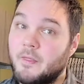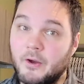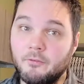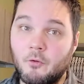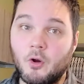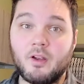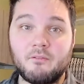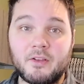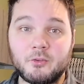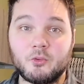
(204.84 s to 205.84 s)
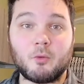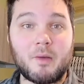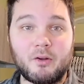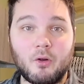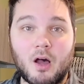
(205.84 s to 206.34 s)
Therefore, investors are
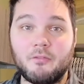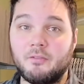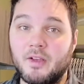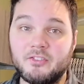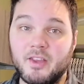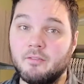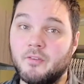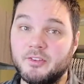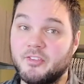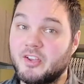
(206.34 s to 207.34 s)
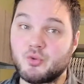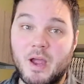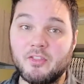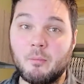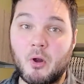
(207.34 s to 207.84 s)
better off investing in funds that
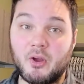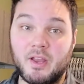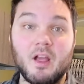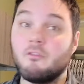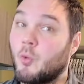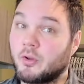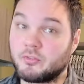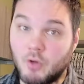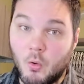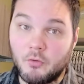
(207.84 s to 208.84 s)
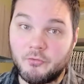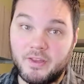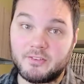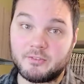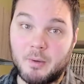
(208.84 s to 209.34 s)
track the market for as low of
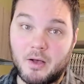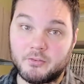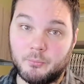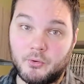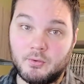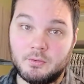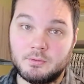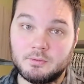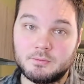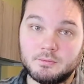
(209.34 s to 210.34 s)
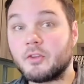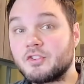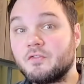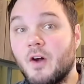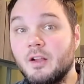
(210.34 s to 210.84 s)
fees as possible.
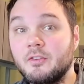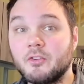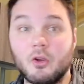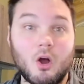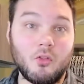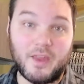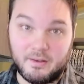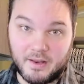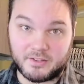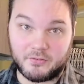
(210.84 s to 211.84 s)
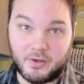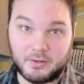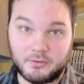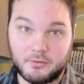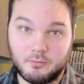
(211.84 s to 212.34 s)
Such funds are called index
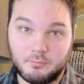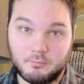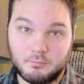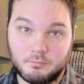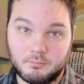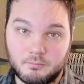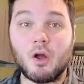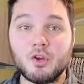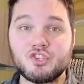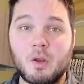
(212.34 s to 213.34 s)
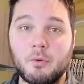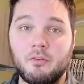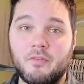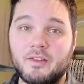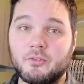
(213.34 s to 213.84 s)
funds. A large
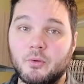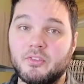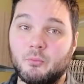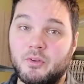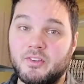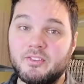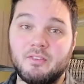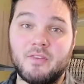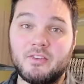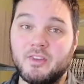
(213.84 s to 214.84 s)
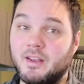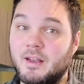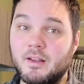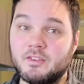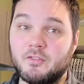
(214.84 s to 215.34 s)
number of investors resist investing
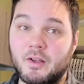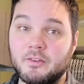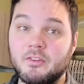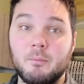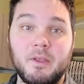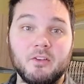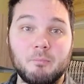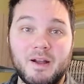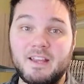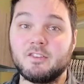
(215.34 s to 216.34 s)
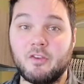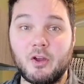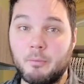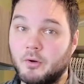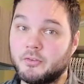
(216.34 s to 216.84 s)
in index funds because money is
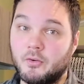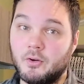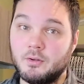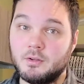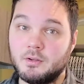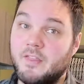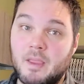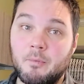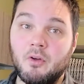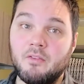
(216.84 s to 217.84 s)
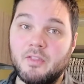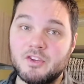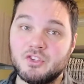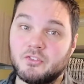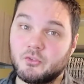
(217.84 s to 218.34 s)
very personal, and they believe
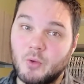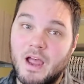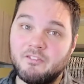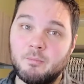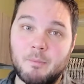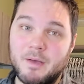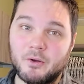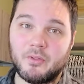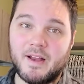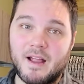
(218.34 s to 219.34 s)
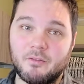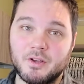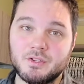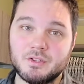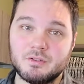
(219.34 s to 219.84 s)
they should strive to be better than
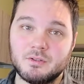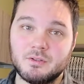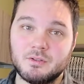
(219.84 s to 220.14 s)
average.